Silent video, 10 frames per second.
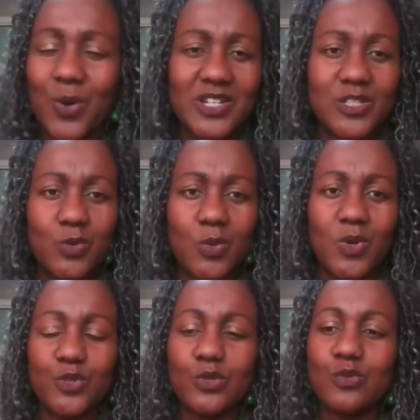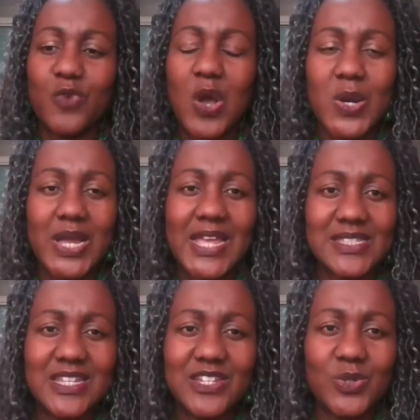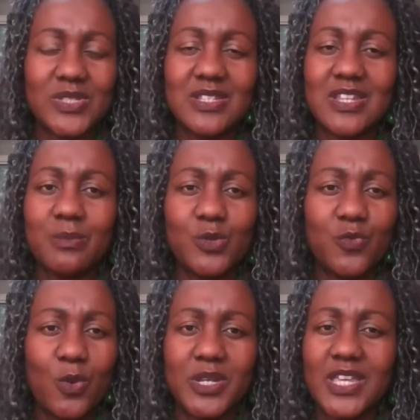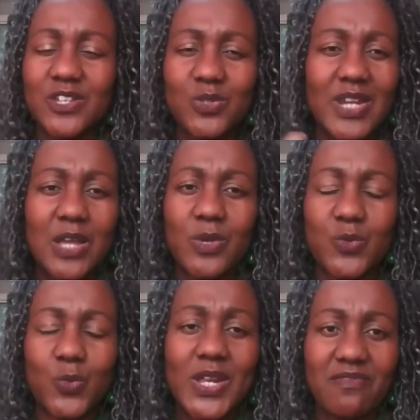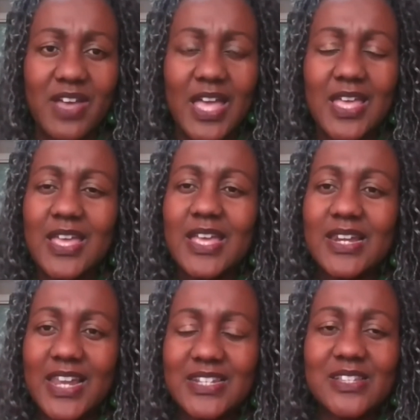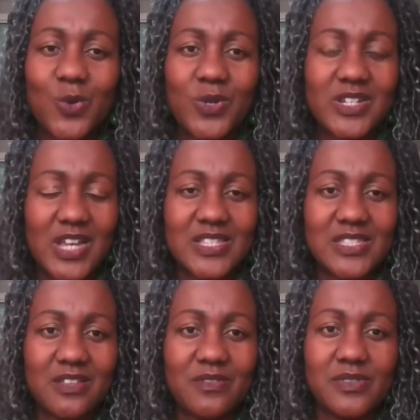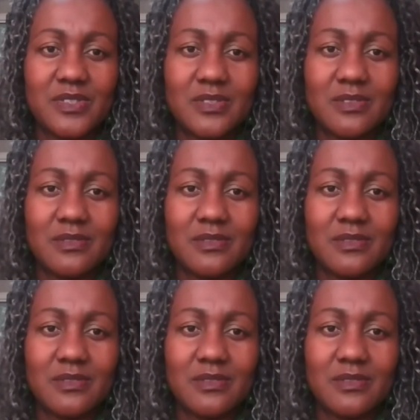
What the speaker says: audits we want to do for our organizations in terms of communication, language, whatever, let us audit ourselves.